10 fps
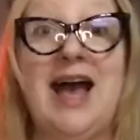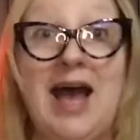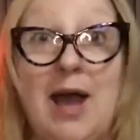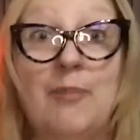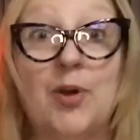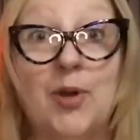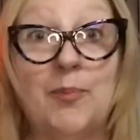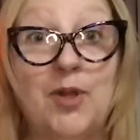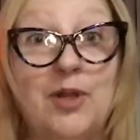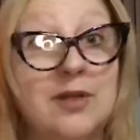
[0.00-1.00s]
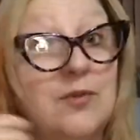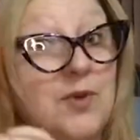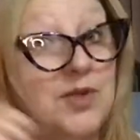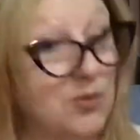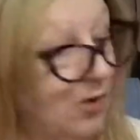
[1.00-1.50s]
hot purple.
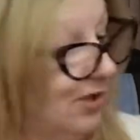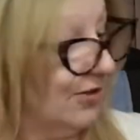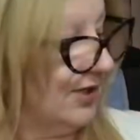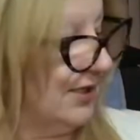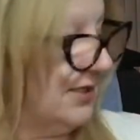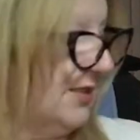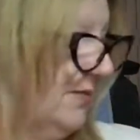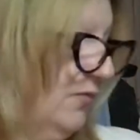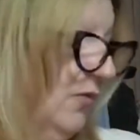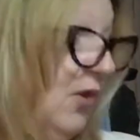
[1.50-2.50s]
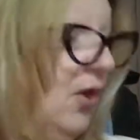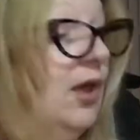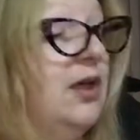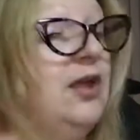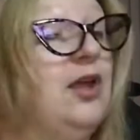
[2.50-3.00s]
Went to Walgreens.
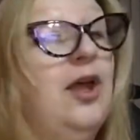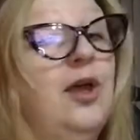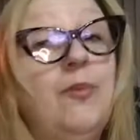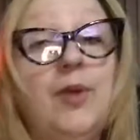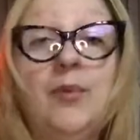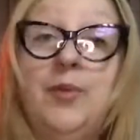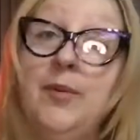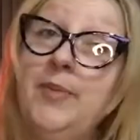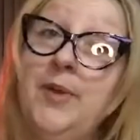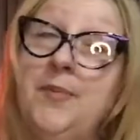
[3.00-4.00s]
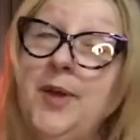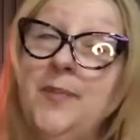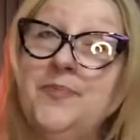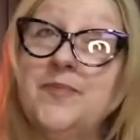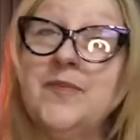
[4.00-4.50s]
Yep.
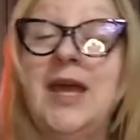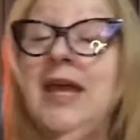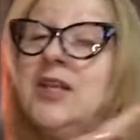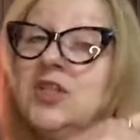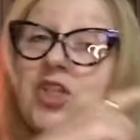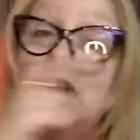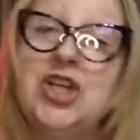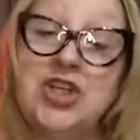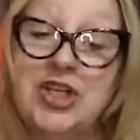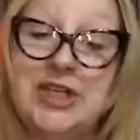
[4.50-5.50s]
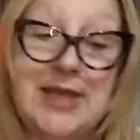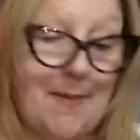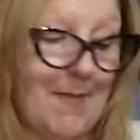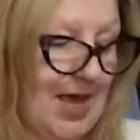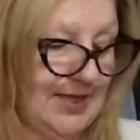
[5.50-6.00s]
Had to look good underneath
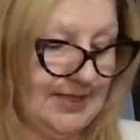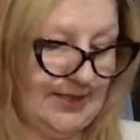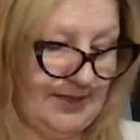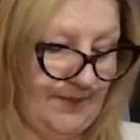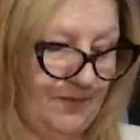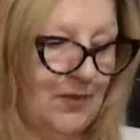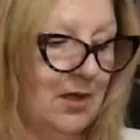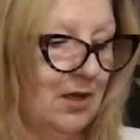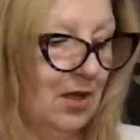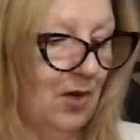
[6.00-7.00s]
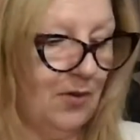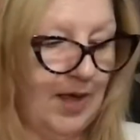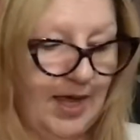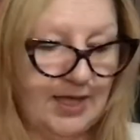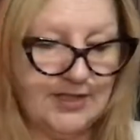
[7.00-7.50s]
that mask.
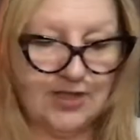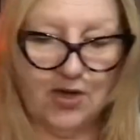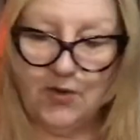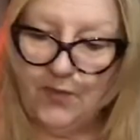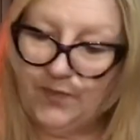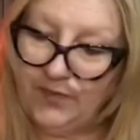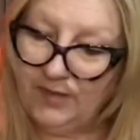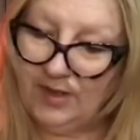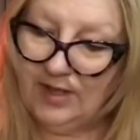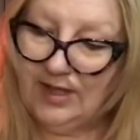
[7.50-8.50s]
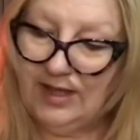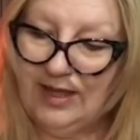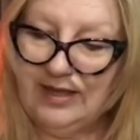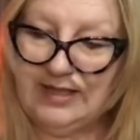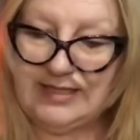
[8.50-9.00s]
Okay, so
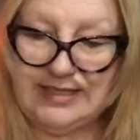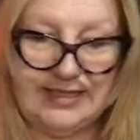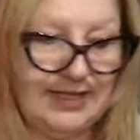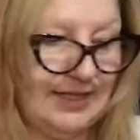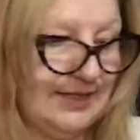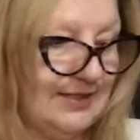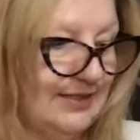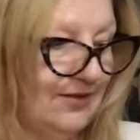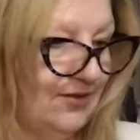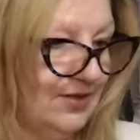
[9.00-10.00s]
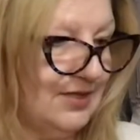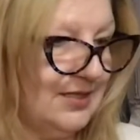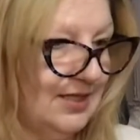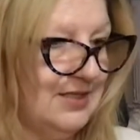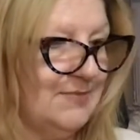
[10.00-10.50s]
this is it. This
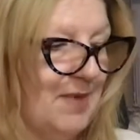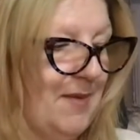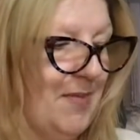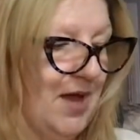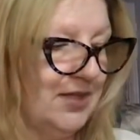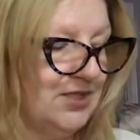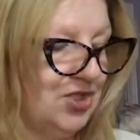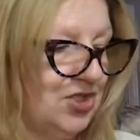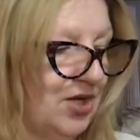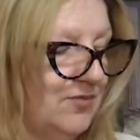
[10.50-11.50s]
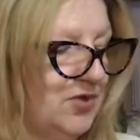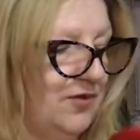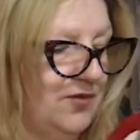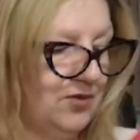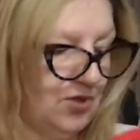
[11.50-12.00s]
is my Boxy Charm. So
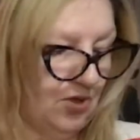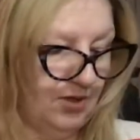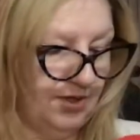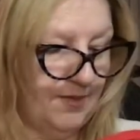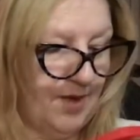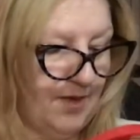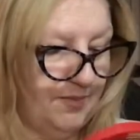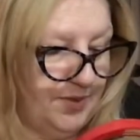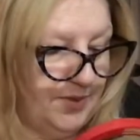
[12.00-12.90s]
if you total them up,